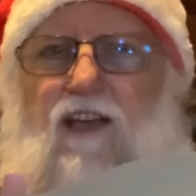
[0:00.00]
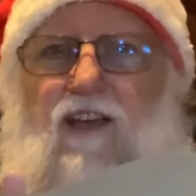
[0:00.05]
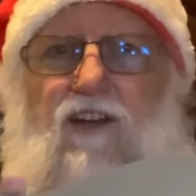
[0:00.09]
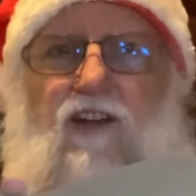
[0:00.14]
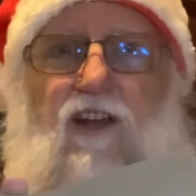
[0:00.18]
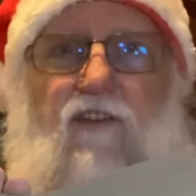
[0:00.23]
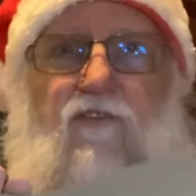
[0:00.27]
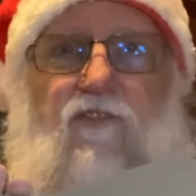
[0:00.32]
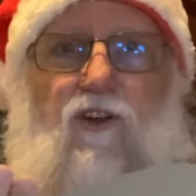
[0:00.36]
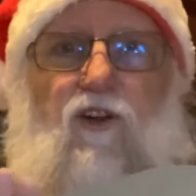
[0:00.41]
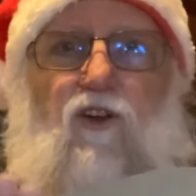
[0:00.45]

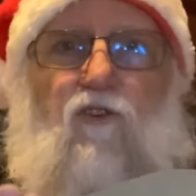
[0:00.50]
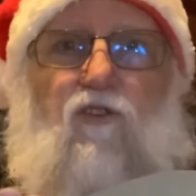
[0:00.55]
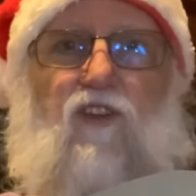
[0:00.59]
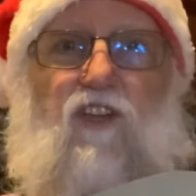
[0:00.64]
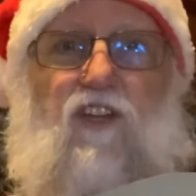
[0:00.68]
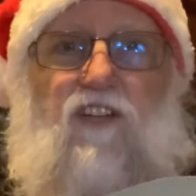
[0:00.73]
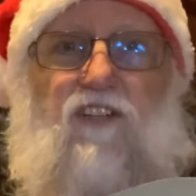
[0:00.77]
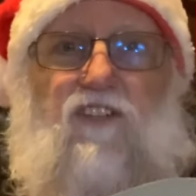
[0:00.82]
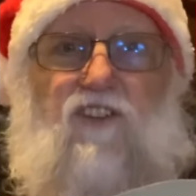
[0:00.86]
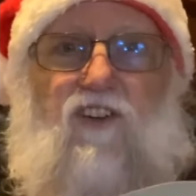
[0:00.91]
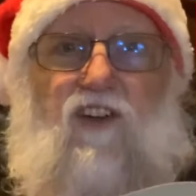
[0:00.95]
Now, if you know the
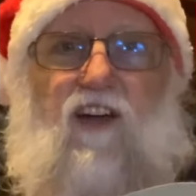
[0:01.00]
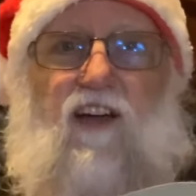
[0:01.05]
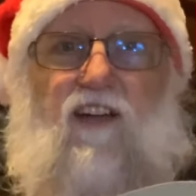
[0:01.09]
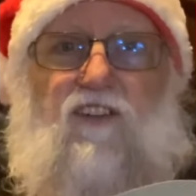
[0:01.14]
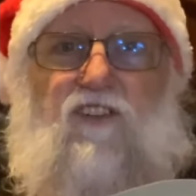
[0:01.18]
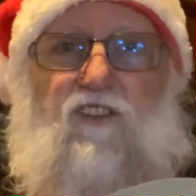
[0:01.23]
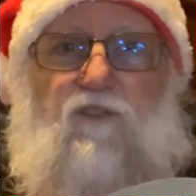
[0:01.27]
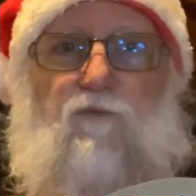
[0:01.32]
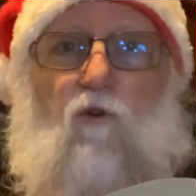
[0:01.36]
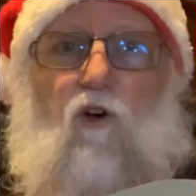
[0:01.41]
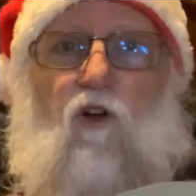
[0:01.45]
kid's a lot
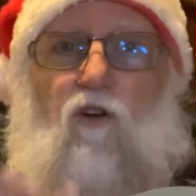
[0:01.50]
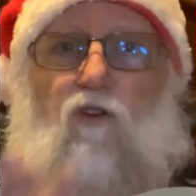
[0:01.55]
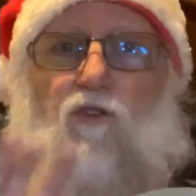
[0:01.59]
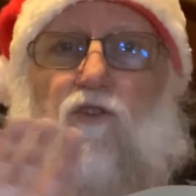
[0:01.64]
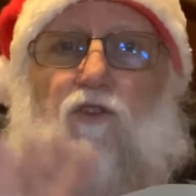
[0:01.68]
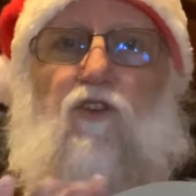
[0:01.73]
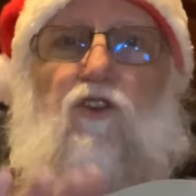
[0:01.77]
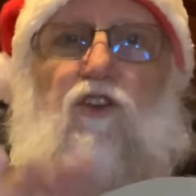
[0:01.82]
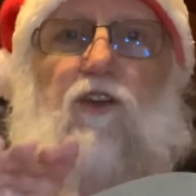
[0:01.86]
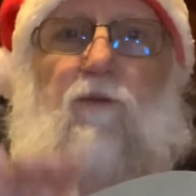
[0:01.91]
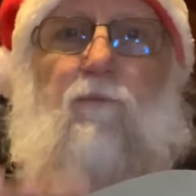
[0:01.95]
smaller,
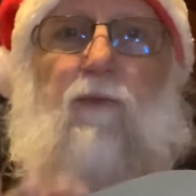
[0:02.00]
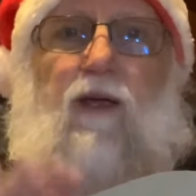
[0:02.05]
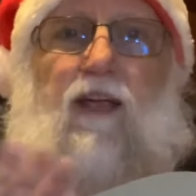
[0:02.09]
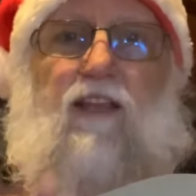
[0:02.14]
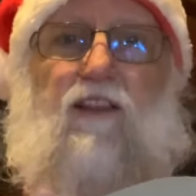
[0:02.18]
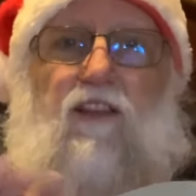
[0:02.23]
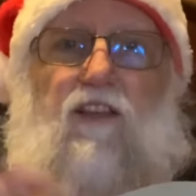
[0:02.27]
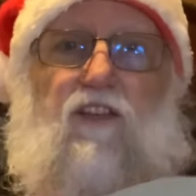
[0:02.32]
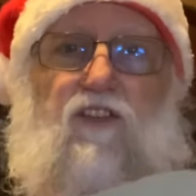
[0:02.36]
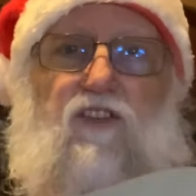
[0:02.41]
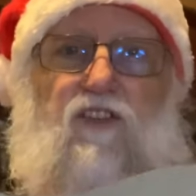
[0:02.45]
you can make
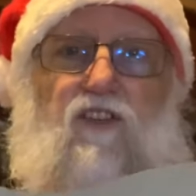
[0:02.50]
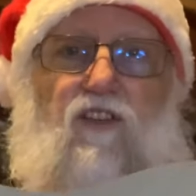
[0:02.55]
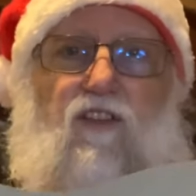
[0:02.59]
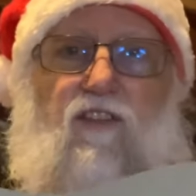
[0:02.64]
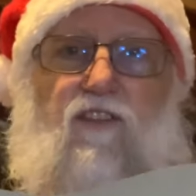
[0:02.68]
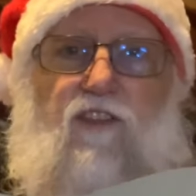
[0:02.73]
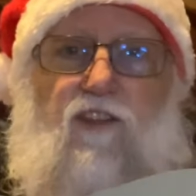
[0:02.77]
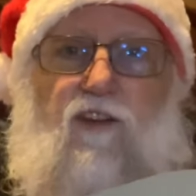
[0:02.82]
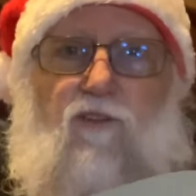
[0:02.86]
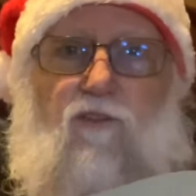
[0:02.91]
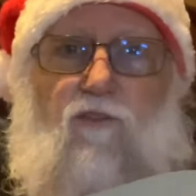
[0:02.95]
these
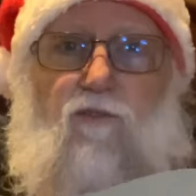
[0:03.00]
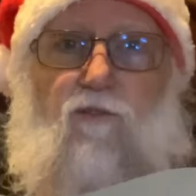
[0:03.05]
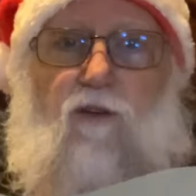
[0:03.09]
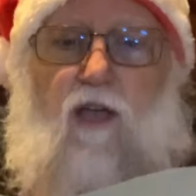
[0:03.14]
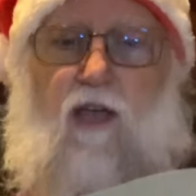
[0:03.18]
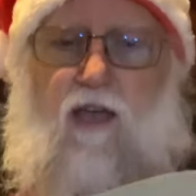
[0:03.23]
thinner.